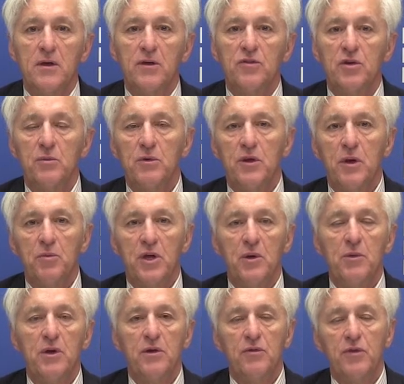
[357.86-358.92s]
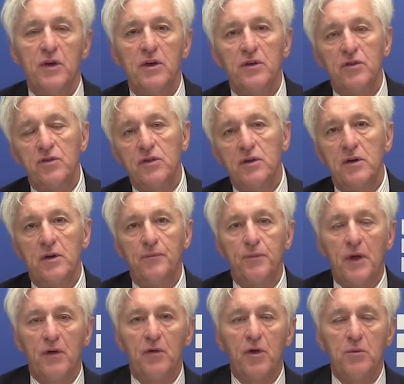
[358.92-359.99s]
Some of the upcoming events, I
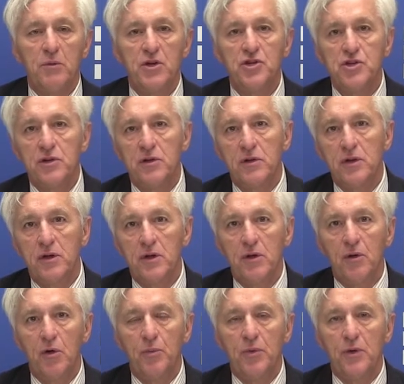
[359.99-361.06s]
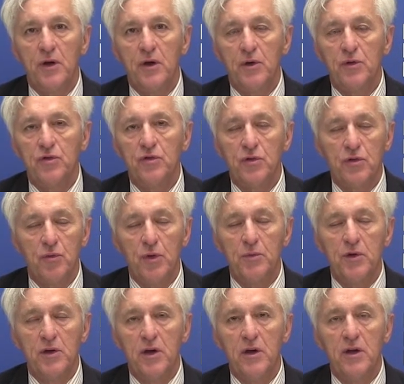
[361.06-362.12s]
already mentioned the open house or the
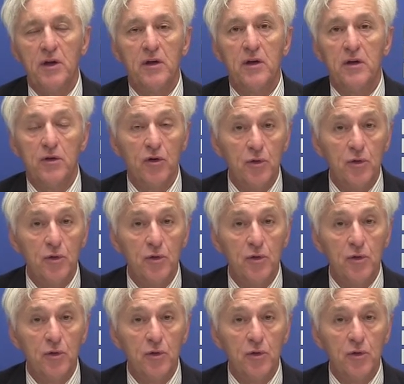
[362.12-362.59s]
ribbon cutting in